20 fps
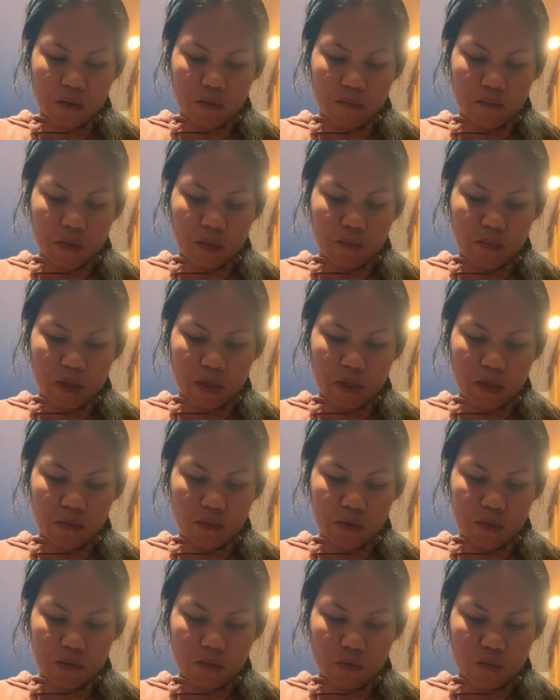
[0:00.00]
my body
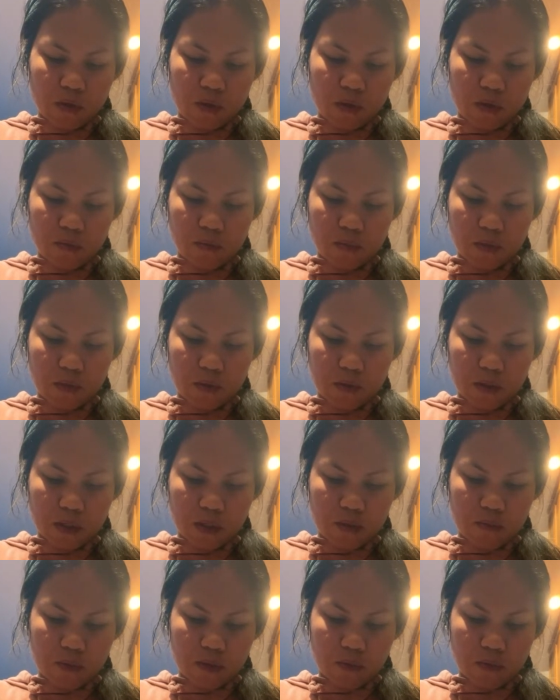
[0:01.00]
was warm because I
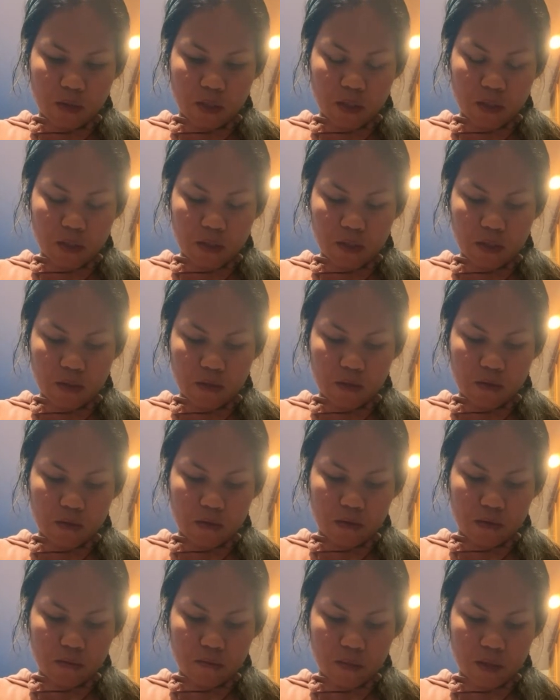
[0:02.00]
have the right gear
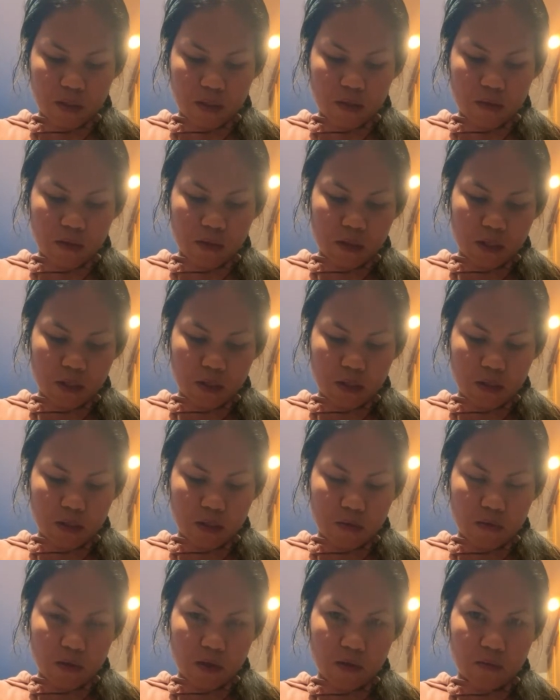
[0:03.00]
on, but like
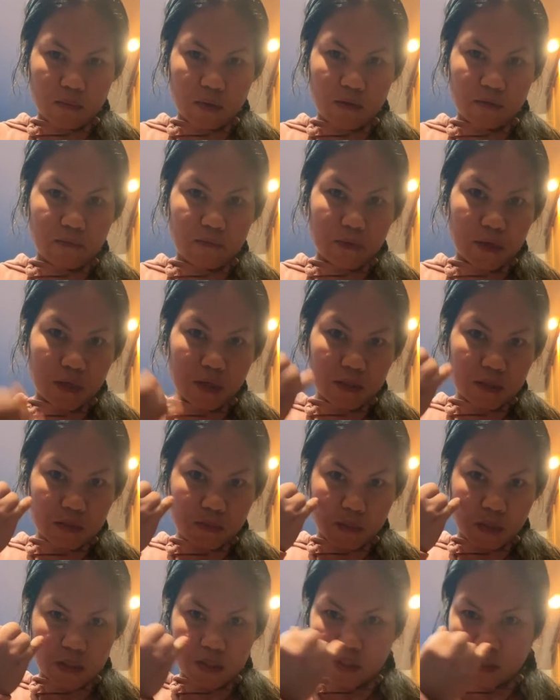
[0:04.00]
around my face,
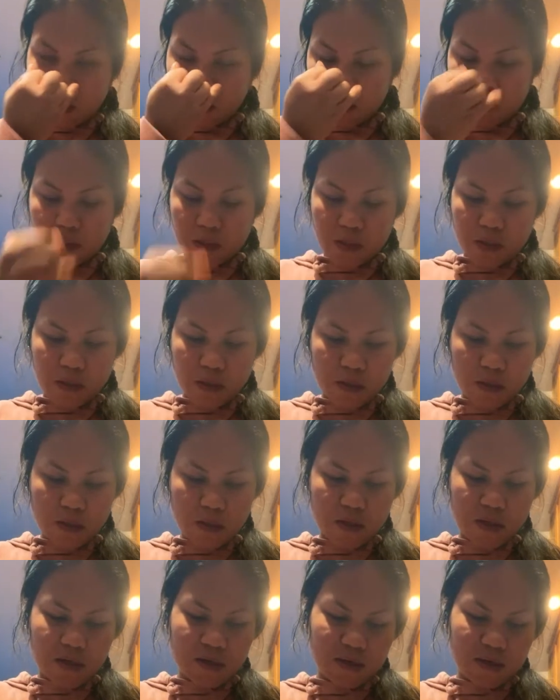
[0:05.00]
my cheeks right here